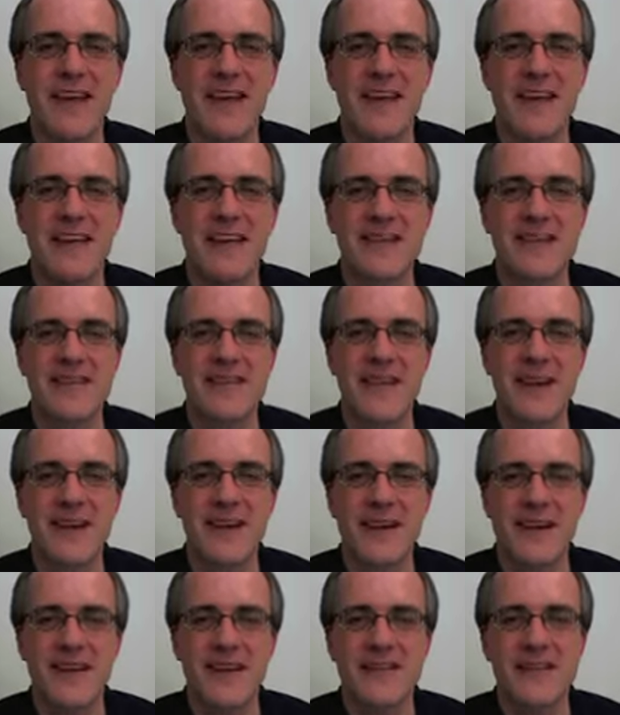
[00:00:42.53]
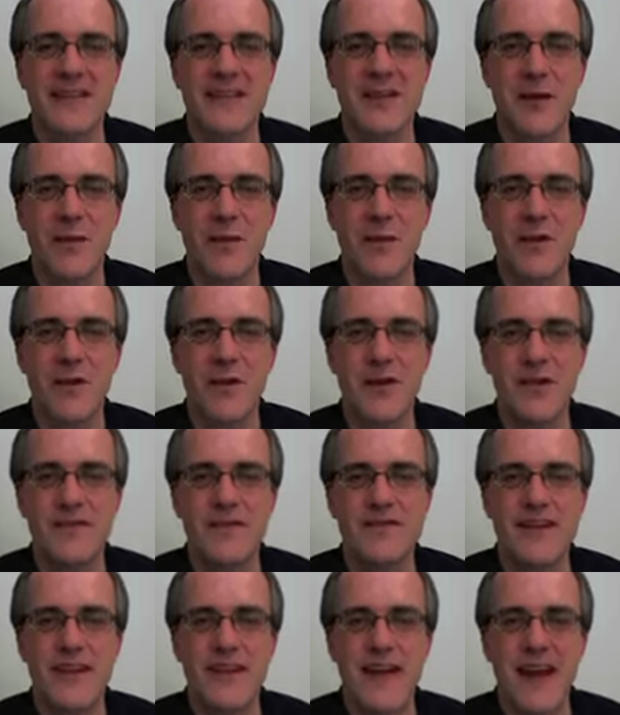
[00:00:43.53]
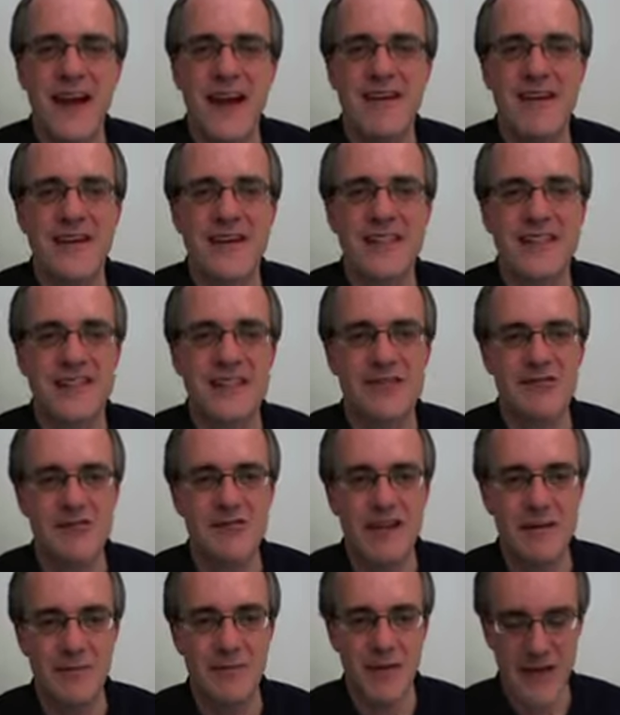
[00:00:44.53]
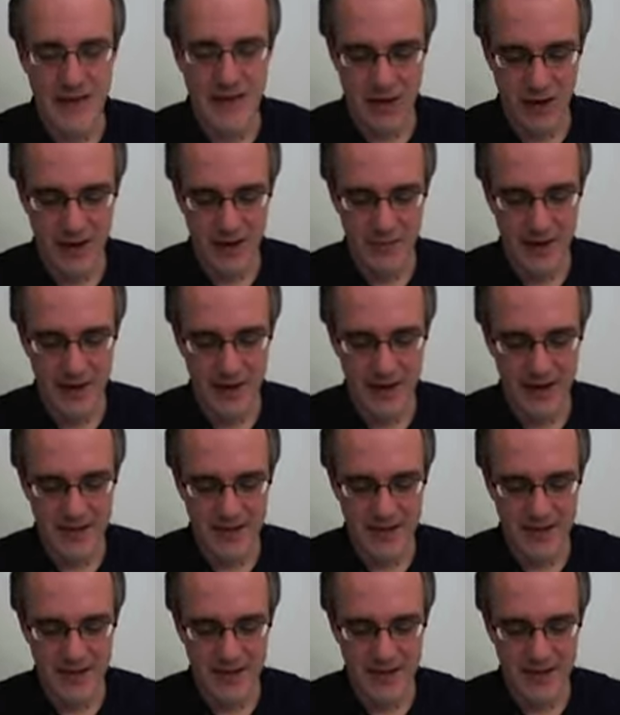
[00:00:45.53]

is that stop words are extremely common.